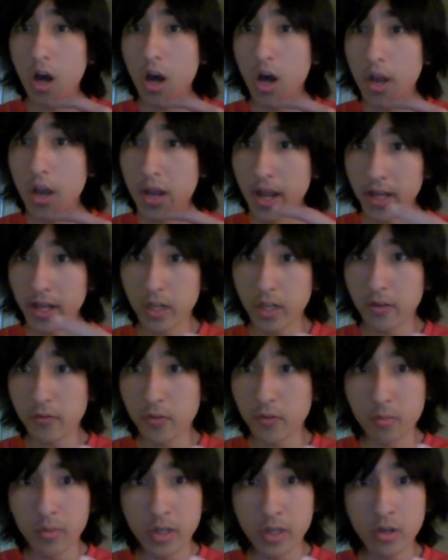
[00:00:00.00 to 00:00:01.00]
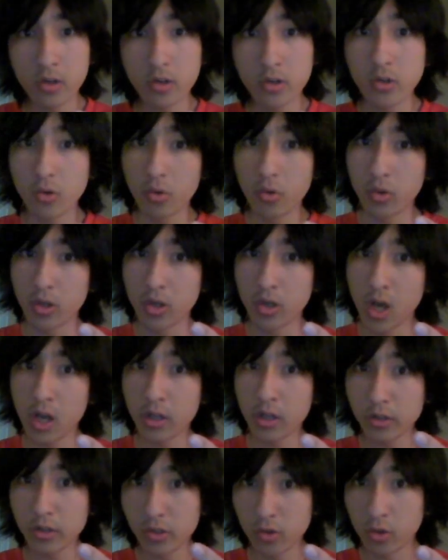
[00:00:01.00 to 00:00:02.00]
a negative demeanor to the
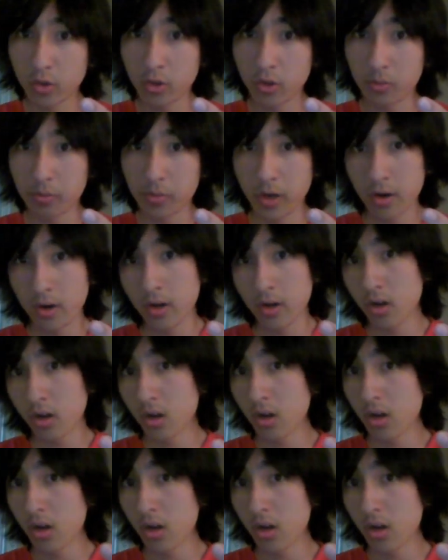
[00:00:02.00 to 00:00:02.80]
non-custodial parent,